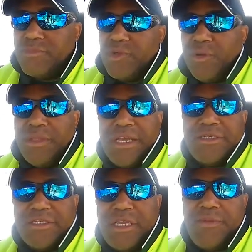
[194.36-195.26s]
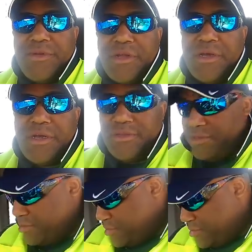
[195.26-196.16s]
normally I just keep it
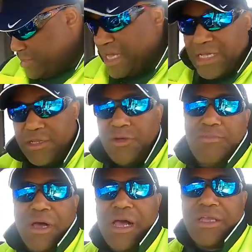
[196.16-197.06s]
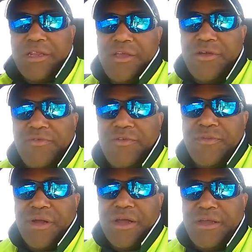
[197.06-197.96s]
on, you know. Got a little pocket here
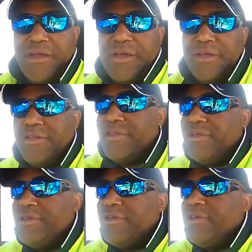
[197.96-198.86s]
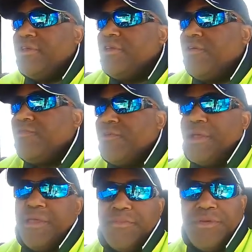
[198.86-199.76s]
for my uh, for
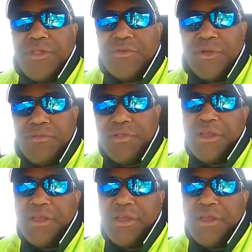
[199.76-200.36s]
my MP3